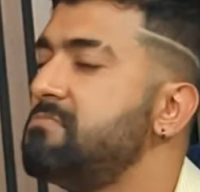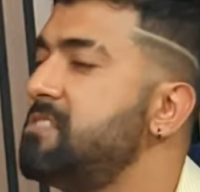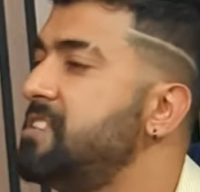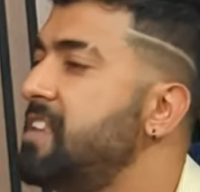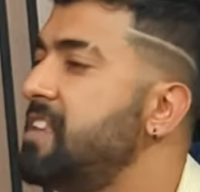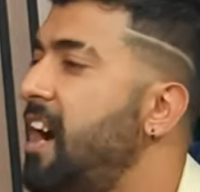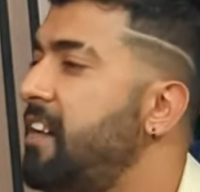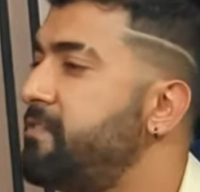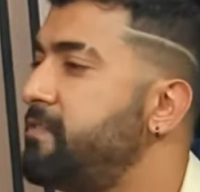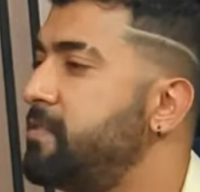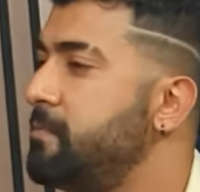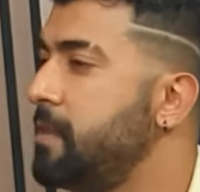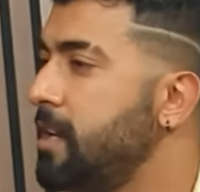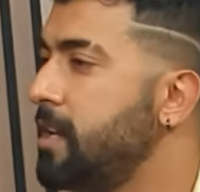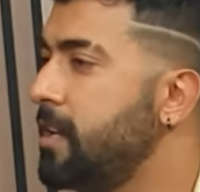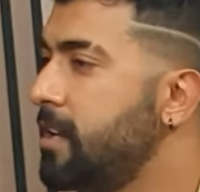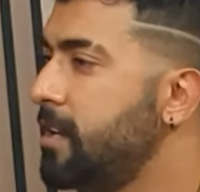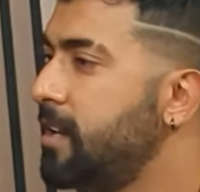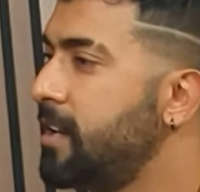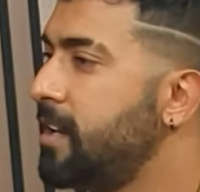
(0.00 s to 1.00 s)
not for
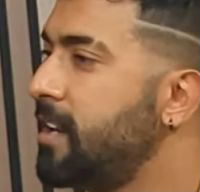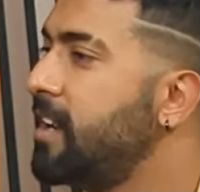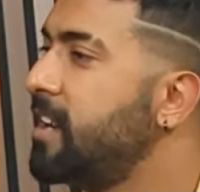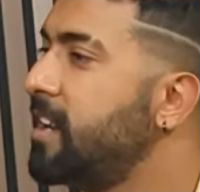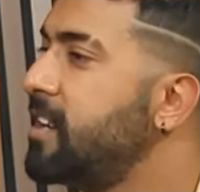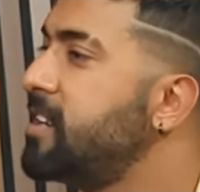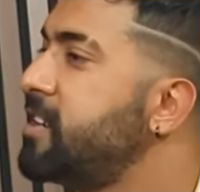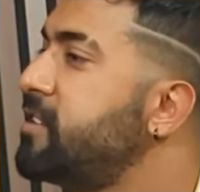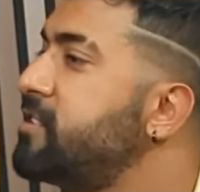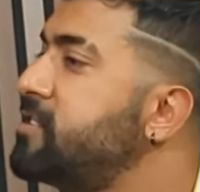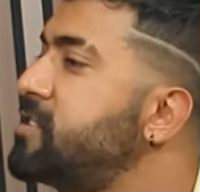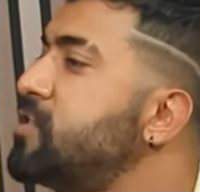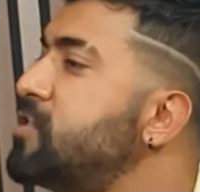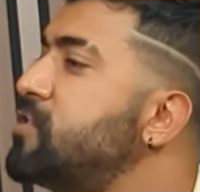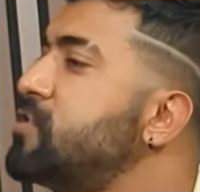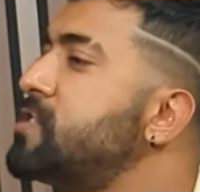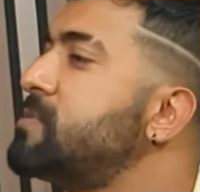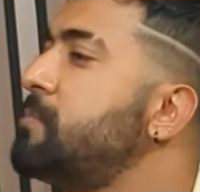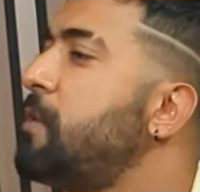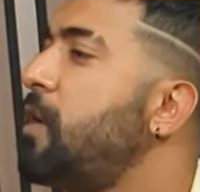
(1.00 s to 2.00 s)
me.
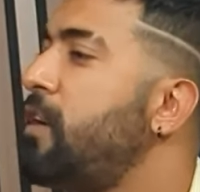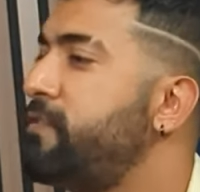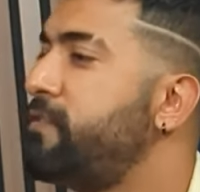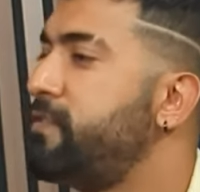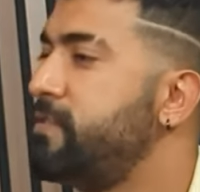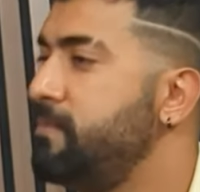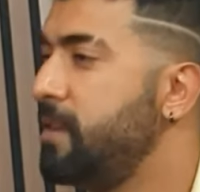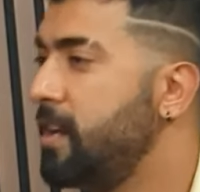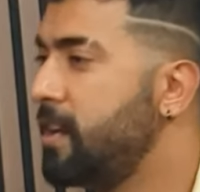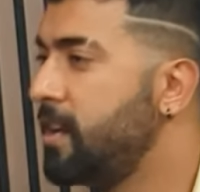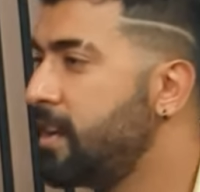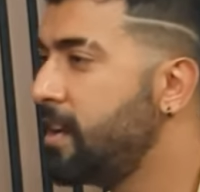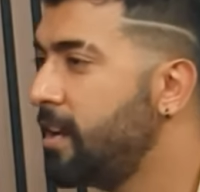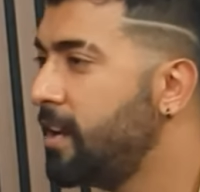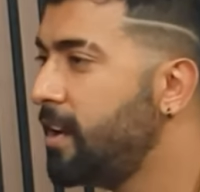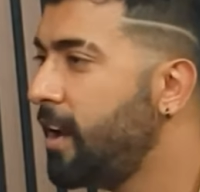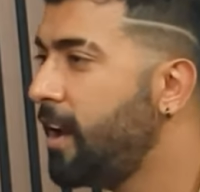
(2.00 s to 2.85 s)
Too small for me.